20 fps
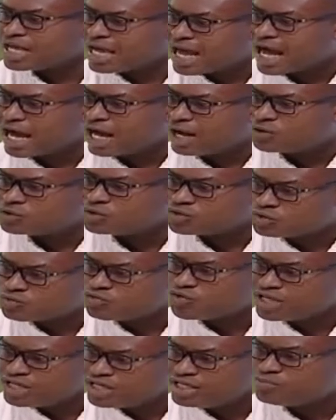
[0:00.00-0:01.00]
how to
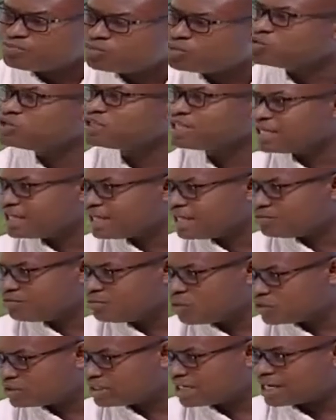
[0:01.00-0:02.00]
really push and get
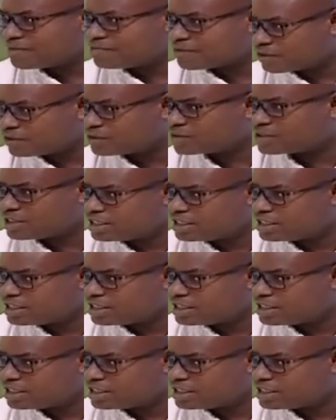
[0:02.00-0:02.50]
more time because